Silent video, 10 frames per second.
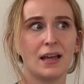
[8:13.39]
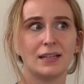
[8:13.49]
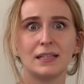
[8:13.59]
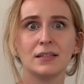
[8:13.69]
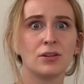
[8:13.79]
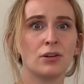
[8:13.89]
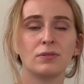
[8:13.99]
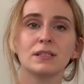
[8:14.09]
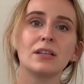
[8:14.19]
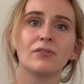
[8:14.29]
They did not
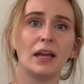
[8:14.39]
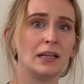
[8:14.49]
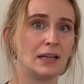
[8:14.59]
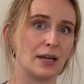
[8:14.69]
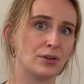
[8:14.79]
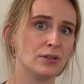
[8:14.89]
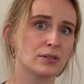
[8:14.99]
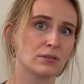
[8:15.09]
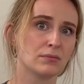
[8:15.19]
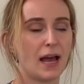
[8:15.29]
receive any
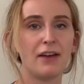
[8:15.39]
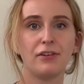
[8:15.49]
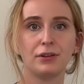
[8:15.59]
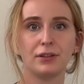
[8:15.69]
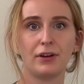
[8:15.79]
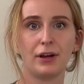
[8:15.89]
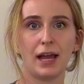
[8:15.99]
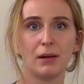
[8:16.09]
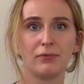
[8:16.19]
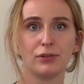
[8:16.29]
letters. I found it very
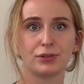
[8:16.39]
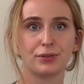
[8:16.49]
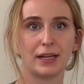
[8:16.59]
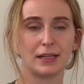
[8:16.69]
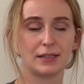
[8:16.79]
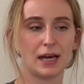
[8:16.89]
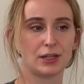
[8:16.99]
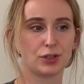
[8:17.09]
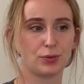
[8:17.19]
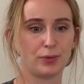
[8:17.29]
helpful to get in
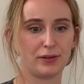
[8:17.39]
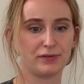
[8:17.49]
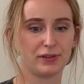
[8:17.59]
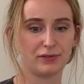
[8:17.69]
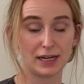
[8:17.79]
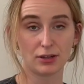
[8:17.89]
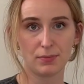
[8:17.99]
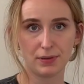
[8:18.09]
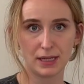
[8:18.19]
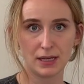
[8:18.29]
touch with the flight
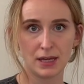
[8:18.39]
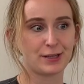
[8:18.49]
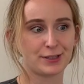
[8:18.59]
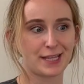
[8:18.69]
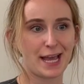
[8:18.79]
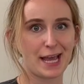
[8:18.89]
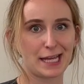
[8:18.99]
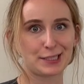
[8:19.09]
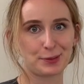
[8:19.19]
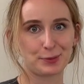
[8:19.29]
company because I
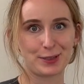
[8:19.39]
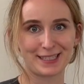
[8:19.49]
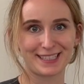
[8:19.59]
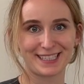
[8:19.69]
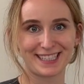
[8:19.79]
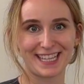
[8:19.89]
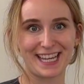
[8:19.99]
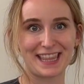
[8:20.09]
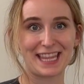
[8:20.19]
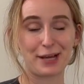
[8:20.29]
had some questions
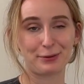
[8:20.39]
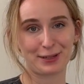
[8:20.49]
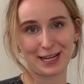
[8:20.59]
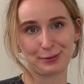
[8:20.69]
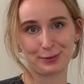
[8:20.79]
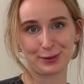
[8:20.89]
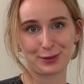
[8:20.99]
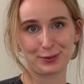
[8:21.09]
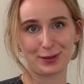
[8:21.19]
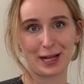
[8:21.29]
and they were able
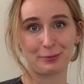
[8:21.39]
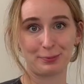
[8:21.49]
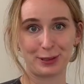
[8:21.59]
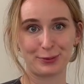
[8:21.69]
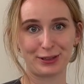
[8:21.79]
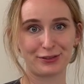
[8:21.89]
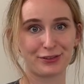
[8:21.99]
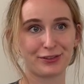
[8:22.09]
to help me with